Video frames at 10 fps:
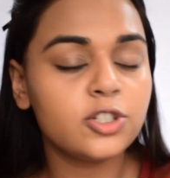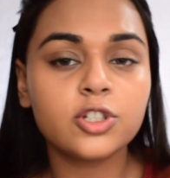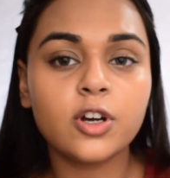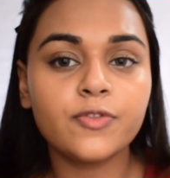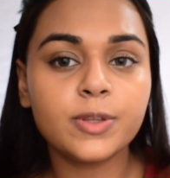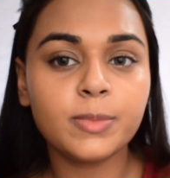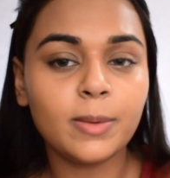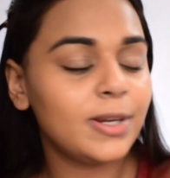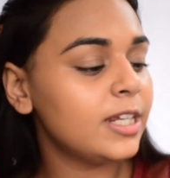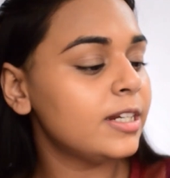Of the
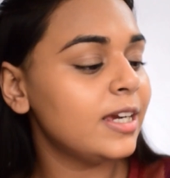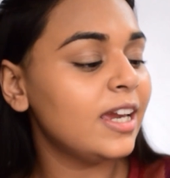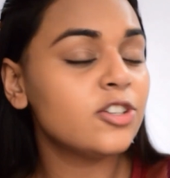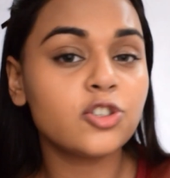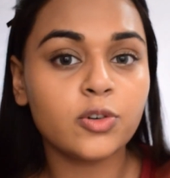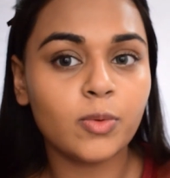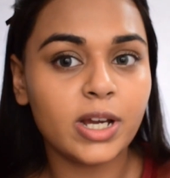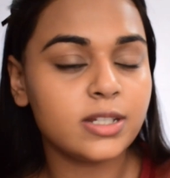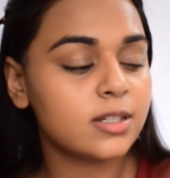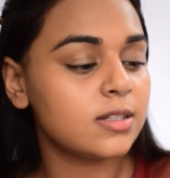Maybelline Age
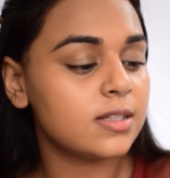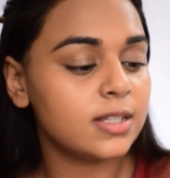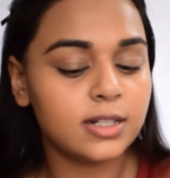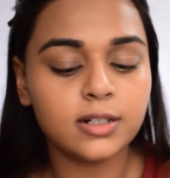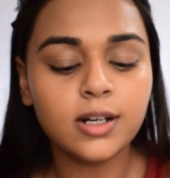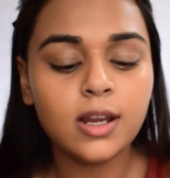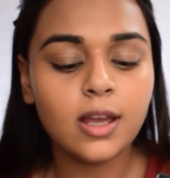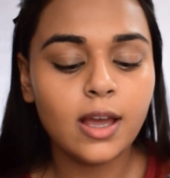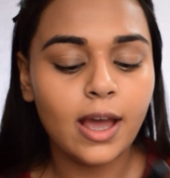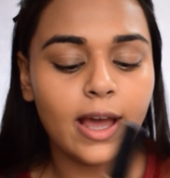Rewind Concealer
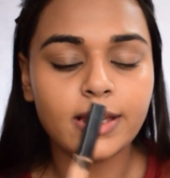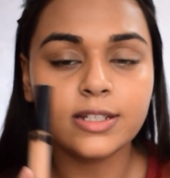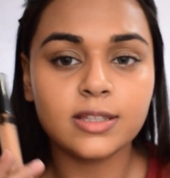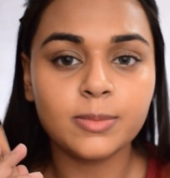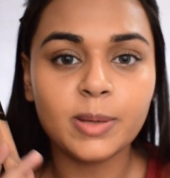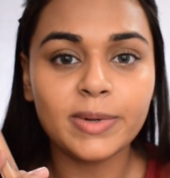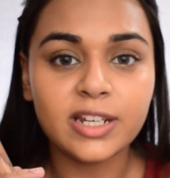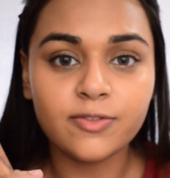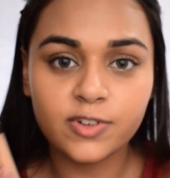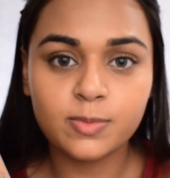and the
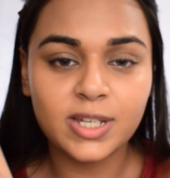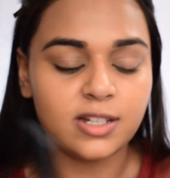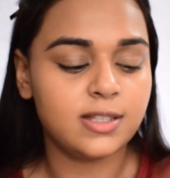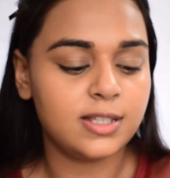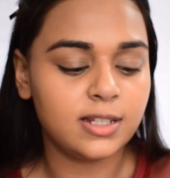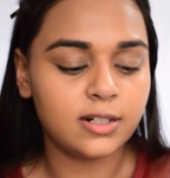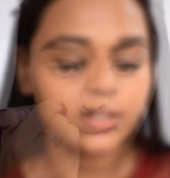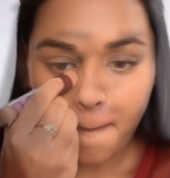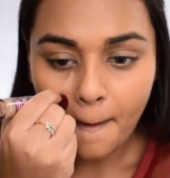Maybelline Fit Me Concealer.